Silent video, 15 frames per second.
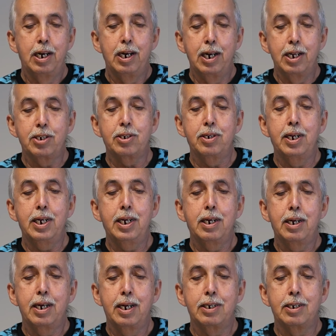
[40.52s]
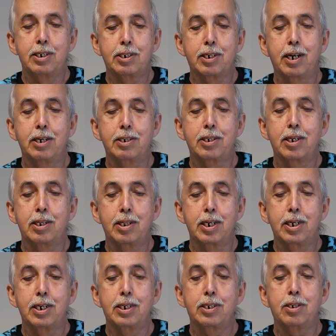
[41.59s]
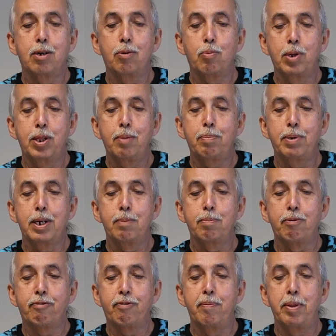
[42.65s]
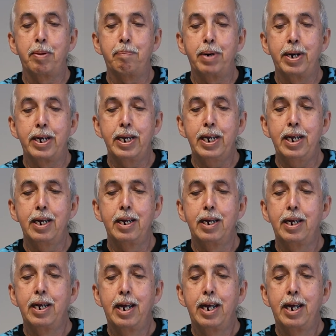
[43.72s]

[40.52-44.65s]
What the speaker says: Listening and discussing these with the people from the Bay